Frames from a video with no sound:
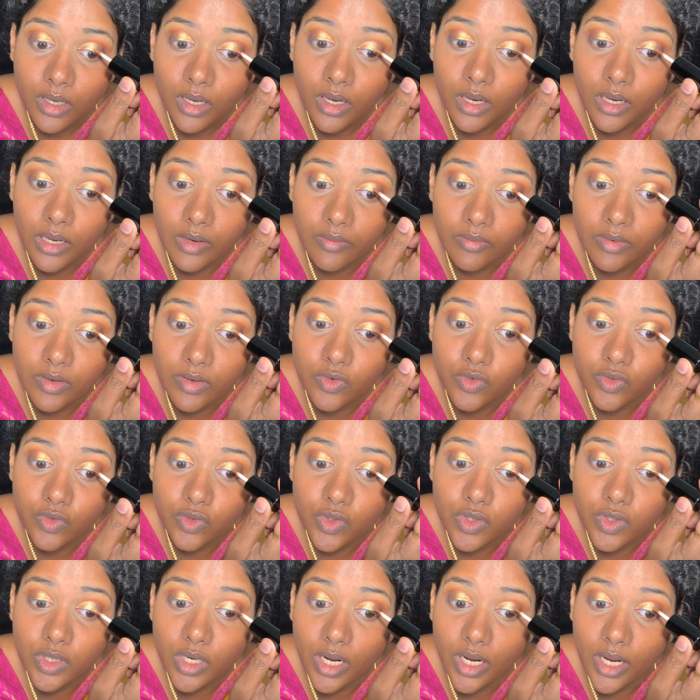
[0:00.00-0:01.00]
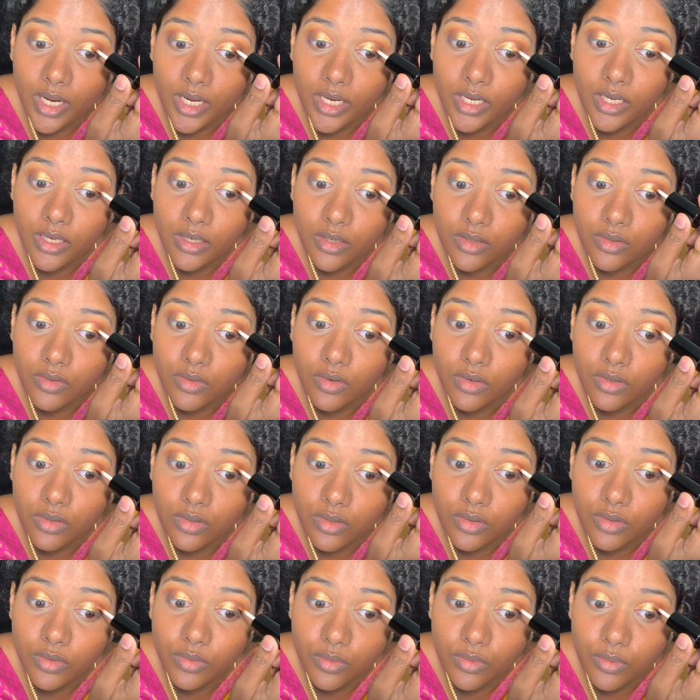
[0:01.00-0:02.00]
I will try not
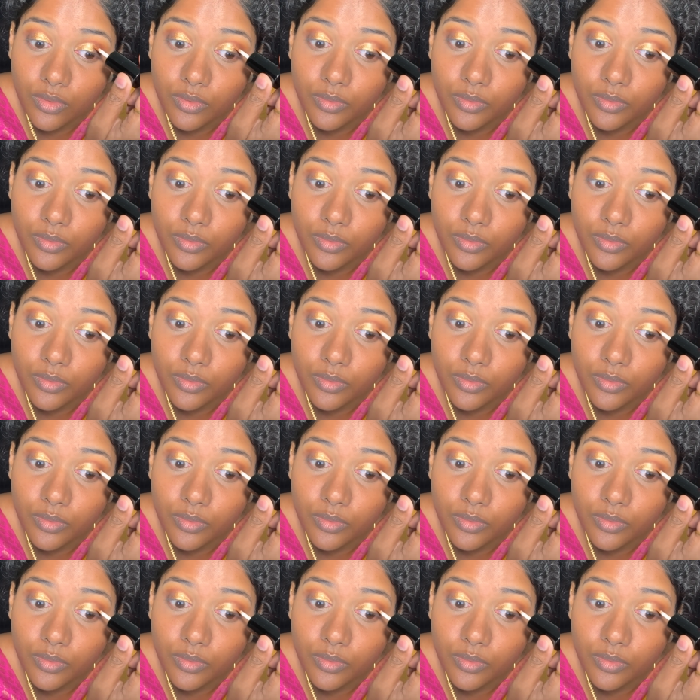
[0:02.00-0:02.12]
to